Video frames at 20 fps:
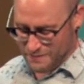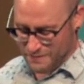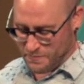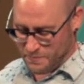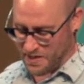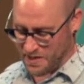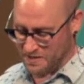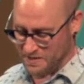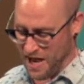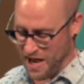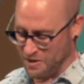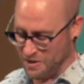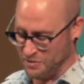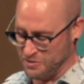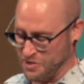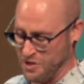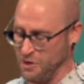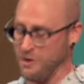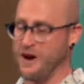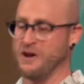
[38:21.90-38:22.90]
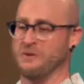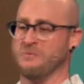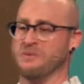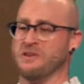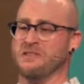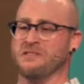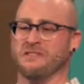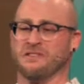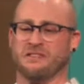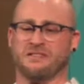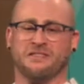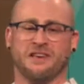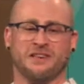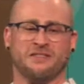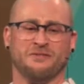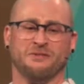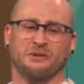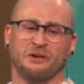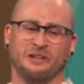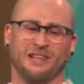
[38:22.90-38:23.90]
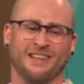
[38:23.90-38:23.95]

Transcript: because I don't know how to be successful.